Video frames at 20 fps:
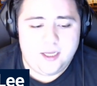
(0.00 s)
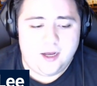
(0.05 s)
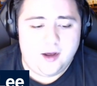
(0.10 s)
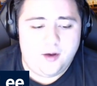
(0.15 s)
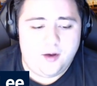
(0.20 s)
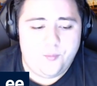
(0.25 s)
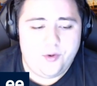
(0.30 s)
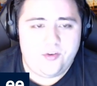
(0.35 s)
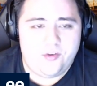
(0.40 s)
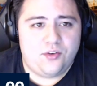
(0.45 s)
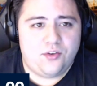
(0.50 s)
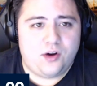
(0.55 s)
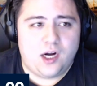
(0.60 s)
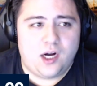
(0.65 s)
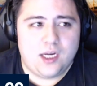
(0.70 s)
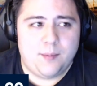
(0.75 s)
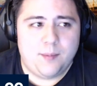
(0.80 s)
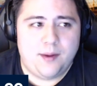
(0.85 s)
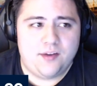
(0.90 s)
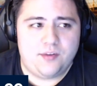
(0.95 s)
We just
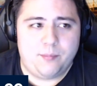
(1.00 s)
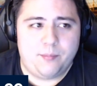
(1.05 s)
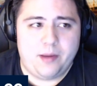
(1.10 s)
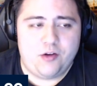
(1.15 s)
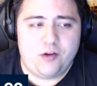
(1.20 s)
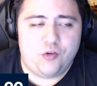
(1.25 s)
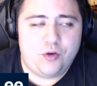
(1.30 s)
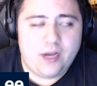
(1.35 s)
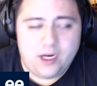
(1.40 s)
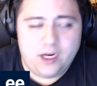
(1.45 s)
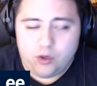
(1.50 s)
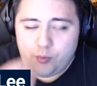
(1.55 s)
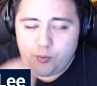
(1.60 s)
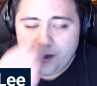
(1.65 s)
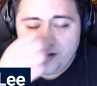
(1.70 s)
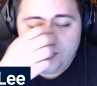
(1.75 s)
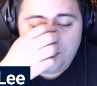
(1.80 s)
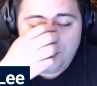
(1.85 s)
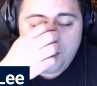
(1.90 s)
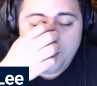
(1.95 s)
talked about some major
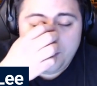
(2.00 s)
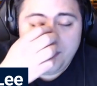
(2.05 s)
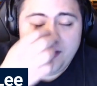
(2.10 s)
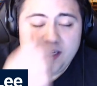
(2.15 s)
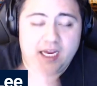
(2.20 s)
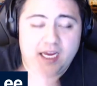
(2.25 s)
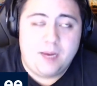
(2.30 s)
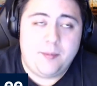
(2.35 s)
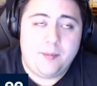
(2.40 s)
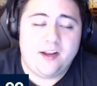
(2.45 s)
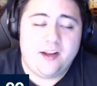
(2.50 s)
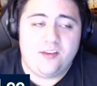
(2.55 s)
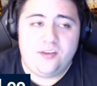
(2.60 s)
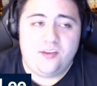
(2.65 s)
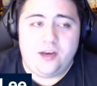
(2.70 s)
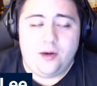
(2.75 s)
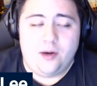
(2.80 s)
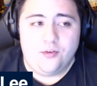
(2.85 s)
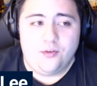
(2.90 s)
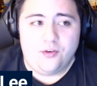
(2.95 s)
takeaways from the game
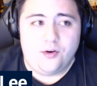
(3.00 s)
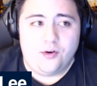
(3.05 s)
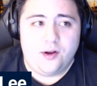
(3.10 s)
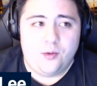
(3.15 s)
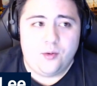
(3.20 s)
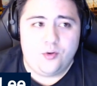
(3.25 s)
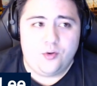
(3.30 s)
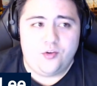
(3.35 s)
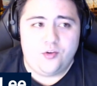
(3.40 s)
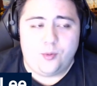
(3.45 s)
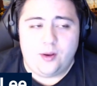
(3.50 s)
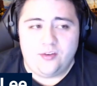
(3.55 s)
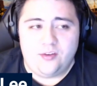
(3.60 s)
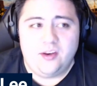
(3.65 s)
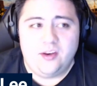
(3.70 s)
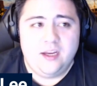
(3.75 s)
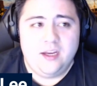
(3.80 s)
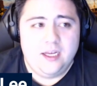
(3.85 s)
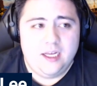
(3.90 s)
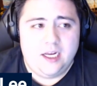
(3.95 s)
against Arizona, which
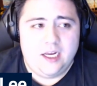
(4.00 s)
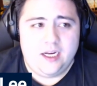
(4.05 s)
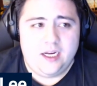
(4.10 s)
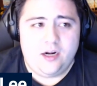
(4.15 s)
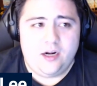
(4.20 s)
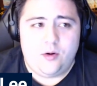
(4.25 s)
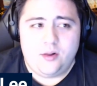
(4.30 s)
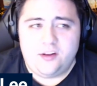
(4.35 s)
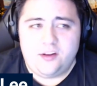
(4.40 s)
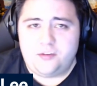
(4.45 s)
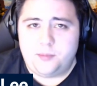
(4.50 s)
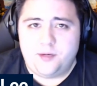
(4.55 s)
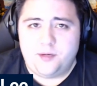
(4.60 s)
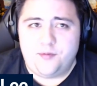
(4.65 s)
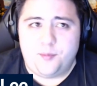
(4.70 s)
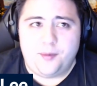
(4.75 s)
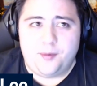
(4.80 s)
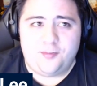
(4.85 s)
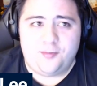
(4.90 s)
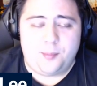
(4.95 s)
was, you know, a little bit of
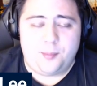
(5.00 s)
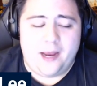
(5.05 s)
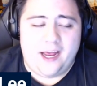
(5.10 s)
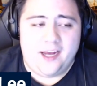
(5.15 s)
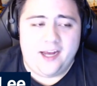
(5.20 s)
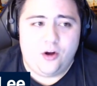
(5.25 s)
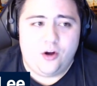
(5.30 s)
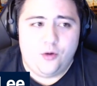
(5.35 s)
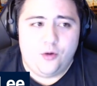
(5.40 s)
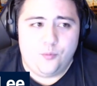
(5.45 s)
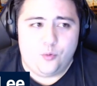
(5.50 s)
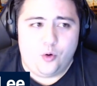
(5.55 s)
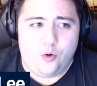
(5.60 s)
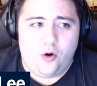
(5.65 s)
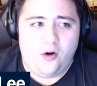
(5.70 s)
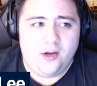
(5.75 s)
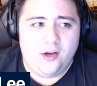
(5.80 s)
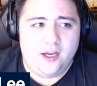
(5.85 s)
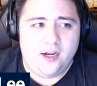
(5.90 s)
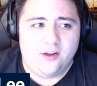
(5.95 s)
a mixed bag
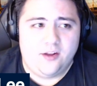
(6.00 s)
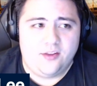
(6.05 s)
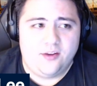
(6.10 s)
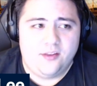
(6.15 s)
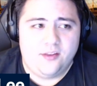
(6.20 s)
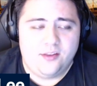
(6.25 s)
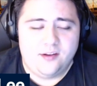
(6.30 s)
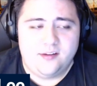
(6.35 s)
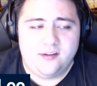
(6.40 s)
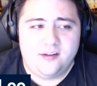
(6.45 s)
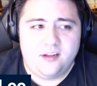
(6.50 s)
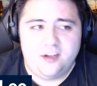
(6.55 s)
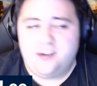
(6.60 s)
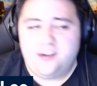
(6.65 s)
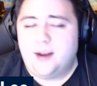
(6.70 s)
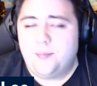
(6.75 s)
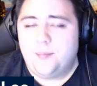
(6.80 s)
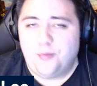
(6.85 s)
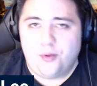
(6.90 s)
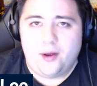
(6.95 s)
overall. You know, the
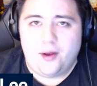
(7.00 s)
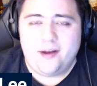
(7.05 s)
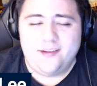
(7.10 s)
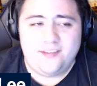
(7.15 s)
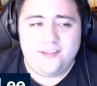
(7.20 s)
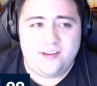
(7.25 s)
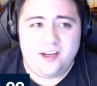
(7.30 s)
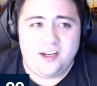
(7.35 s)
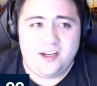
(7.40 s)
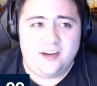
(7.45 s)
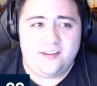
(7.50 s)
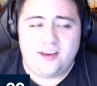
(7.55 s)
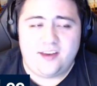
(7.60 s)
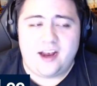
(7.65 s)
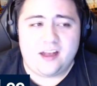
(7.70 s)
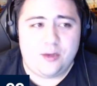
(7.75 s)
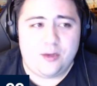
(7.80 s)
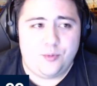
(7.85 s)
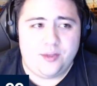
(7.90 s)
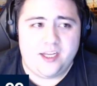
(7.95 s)
depth lines did
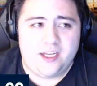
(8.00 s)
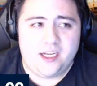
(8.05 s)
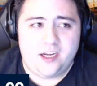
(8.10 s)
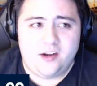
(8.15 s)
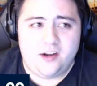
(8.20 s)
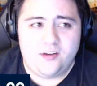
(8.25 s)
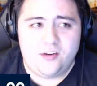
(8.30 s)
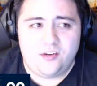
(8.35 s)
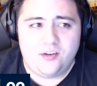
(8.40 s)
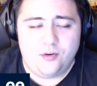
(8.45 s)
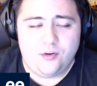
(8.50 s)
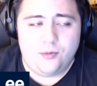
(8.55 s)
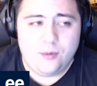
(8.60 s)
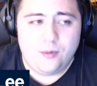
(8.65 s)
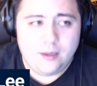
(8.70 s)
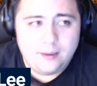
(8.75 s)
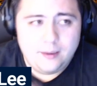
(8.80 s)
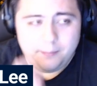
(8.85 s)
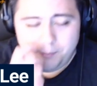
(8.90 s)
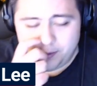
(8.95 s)
exactly what they needed to do,
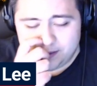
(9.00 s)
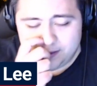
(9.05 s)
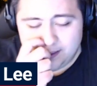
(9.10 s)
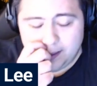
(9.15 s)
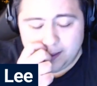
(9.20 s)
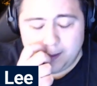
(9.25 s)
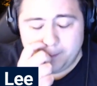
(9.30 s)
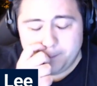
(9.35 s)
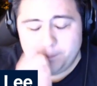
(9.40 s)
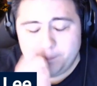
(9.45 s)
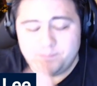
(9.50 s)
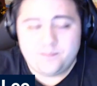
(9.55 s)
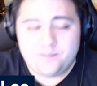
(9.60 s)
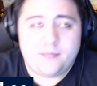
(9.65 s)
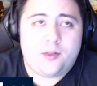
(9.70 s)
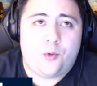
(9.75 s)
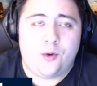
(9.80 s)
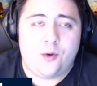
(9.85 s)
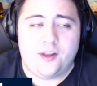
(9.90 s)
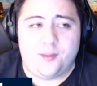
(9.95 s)
but
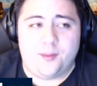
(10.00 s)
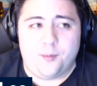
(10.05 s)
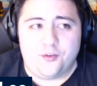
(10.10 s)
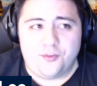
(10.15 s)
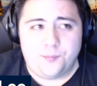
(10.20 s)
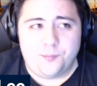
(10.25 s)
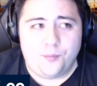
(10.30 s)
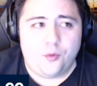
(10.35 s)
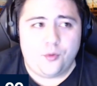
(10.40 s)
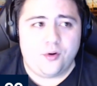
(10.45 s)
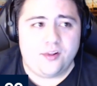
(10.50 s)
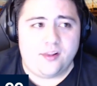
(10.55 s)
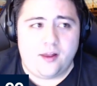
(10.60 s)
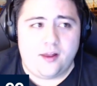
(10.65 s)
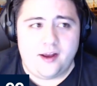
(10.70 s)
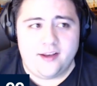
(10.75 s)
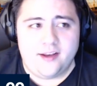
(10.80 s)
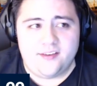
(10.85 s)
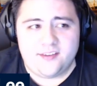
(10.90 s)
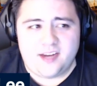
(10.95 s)
one of the most important
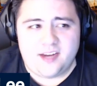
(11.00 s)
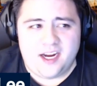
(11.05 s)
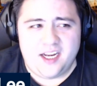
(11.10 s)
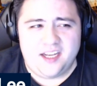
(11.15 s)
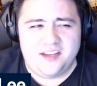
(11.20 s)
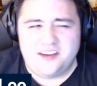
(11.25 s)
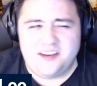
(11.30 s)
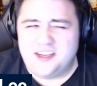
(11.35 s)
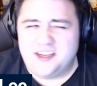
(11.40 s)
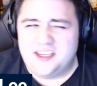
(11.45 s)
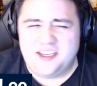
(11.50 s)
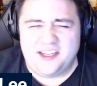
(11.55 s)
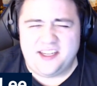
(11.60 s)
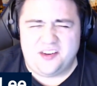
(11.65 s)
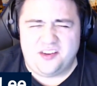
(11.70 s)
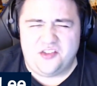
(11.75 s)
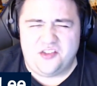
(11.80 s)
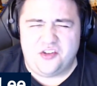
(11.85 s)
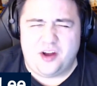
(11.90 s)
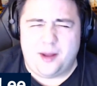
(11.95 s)
lines kind of didn't get
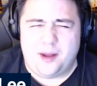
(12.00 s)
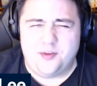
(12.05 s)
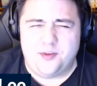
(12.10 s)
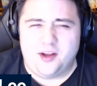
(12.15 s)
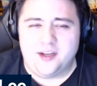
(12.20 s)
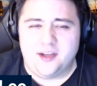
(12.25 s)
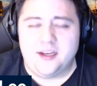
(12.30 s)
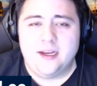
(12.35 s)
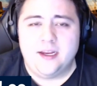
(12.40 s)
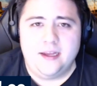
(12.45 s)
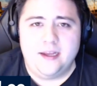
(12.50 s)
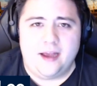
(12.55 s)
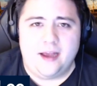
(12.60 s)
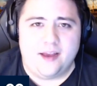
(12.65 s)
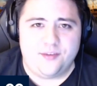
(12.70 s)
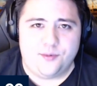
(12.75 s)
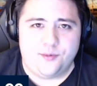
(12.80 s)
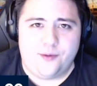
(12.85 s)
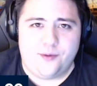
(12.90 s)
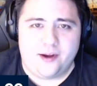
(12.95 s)
the job done
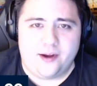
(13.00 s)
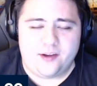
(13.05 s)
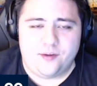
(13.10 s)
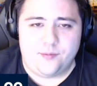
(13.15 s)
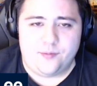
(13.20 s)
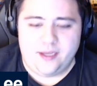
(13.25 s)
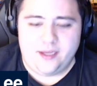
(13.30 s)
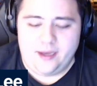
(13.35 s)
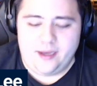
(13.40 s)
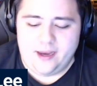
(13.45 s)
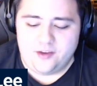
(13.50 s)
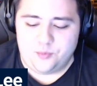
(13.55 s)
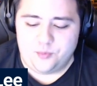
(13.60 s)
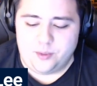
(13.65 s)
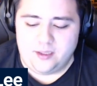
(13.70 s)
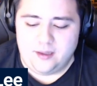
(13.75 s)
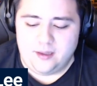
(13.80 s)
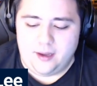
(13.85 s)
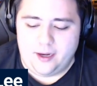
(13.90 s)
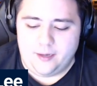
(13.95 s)
as effectively as
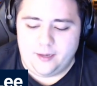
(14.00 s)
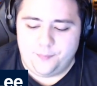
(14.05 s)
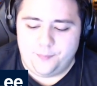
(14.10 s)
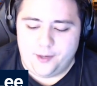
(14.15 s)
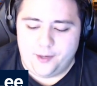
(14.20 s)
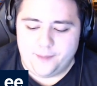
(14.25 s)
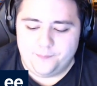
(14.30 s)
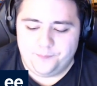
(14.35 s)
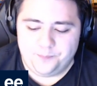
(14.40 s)
we'd like. But